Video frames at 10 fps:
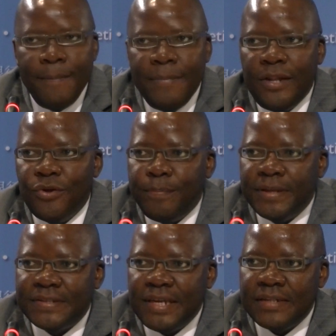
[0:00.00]

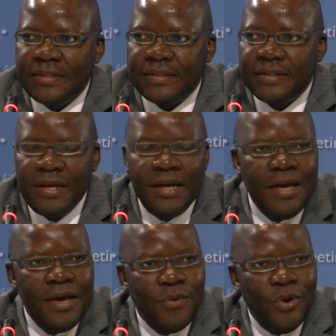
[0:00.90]
million%.
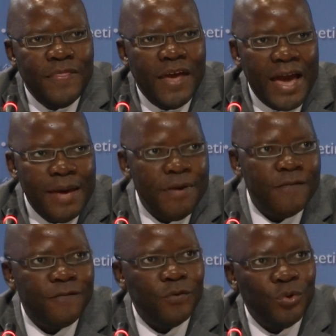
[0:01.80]
When the
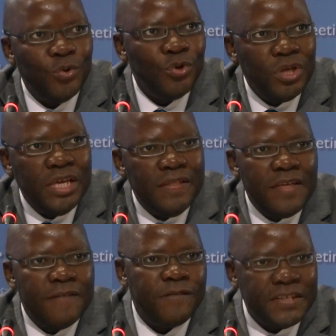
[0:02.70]
IMF, in
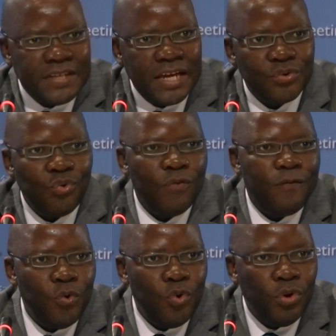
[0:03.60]
their first Article
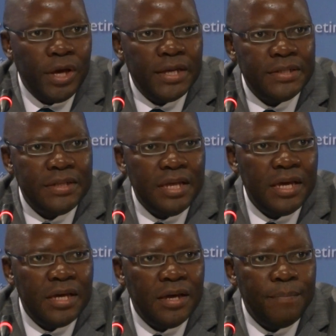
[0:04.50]
4
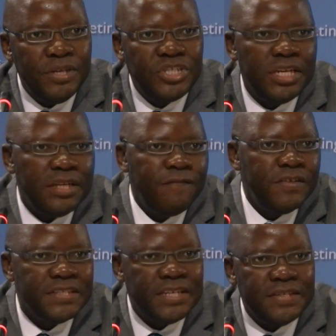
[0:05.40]
mission,
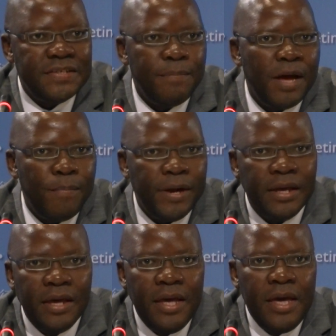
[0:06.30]
visited Zimbabwe
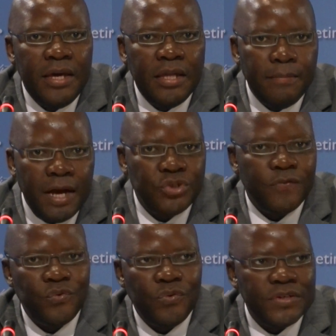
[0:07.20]
in March
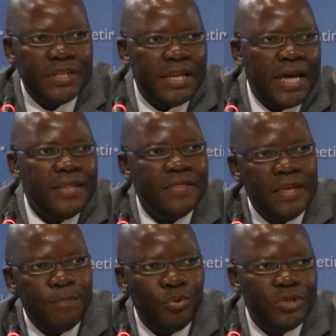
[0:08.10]
of 2009,
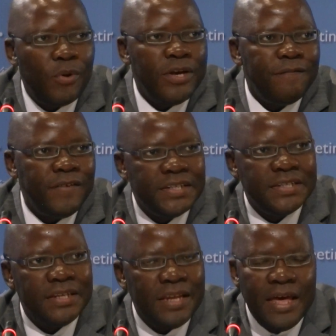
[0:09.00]
they put our
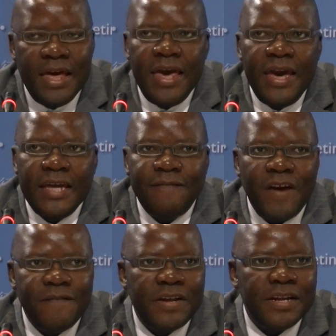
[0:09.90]
inflation at
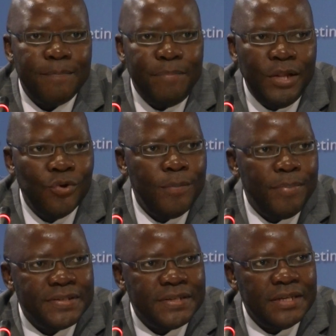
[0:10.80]
500
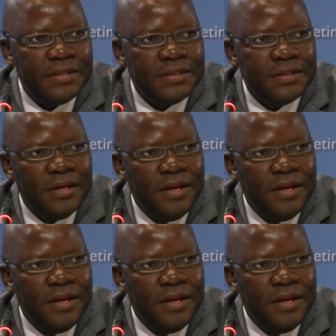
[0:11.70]
billion%.